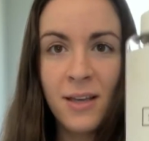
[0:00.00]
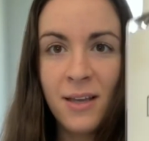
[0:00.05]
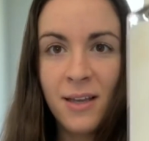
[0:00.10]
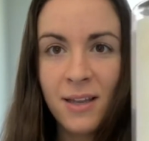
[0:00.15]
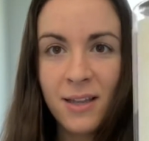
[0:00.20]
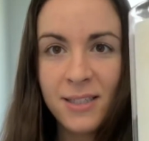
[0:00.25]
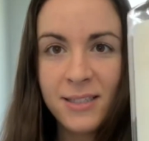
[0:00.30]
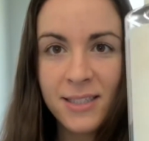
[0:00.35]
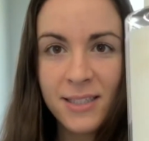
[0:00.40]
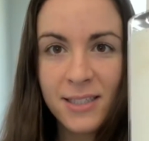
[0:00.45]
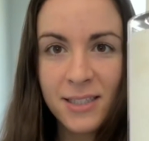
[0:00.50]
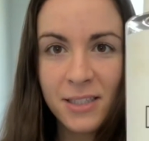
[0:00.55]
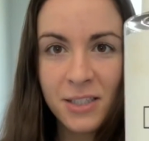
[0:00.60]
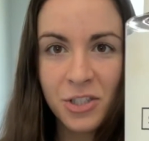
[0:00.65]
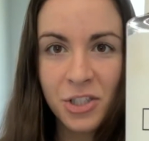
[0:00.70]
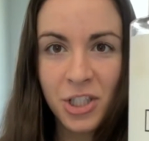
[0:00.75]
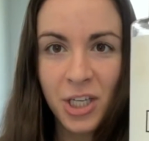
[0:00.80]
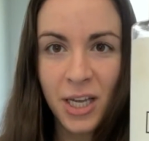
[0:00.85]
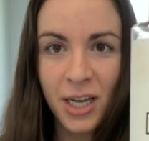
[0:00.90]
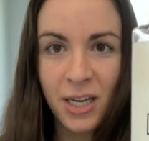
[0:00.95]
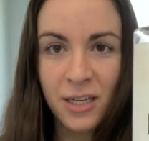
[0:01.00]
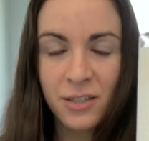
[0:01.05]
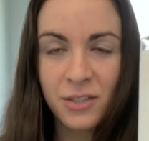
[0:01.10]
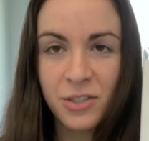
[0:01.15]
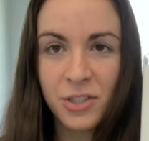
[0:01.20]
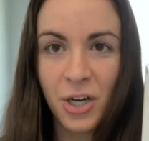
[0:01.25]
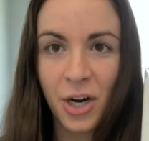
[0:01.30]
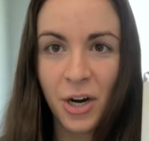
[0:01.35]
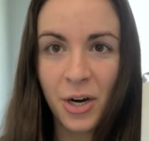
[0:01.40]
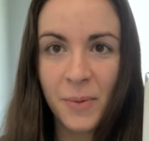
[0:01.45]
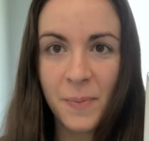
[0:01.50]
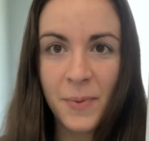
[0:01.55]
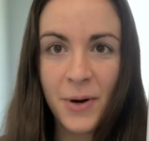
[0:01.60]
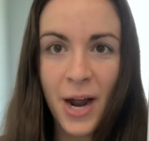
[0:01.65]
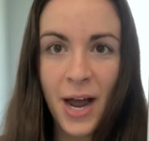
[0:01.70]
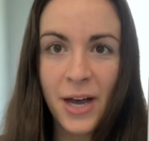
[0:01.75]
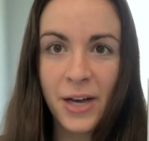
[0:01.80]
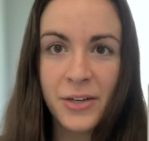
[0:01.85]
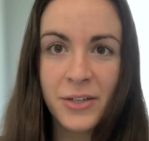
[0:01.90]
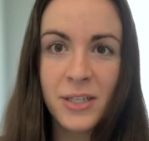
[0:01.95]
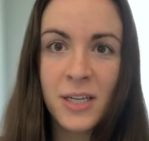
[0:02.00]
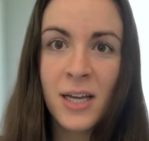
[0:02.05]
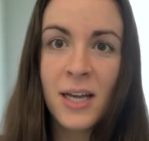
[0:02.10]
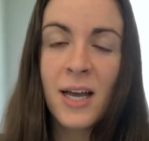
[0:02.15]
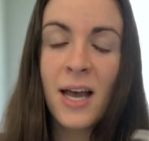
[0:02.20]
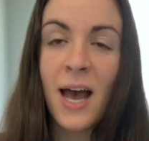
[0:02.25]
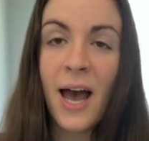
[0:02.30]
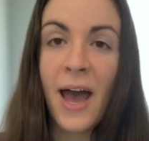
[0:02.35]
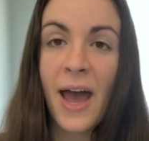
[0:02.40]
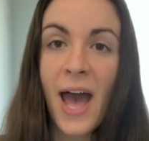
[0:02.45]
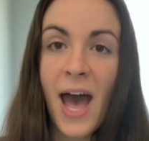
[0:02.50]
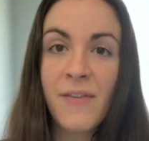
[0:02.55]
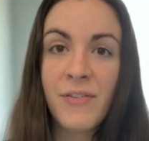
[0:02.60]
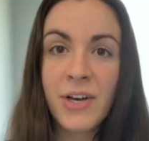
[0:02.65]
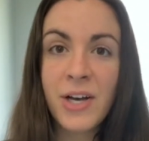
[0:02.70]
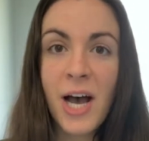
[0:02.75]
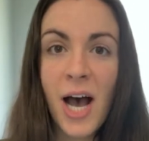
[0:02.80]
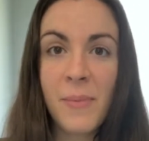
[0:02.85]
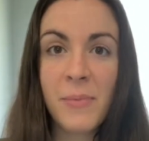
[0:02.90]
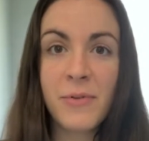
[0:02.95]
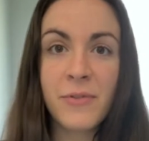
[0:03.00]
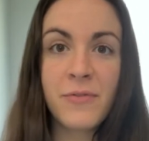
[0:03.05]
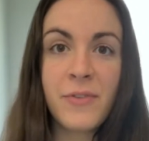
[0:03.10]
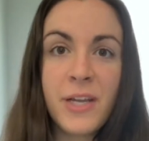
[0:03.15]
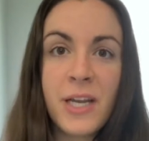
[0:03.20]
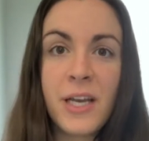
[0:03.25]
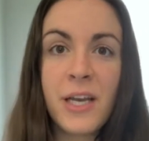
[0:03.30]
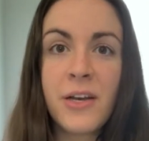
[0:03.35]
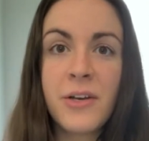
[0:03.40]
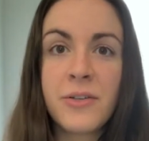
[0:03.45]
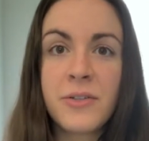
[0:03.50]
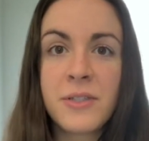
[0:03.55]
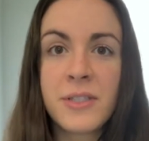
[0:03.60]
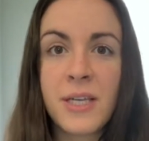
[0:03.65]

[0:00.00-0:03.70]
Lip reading: This is in the shade dark brown. I have a couple videos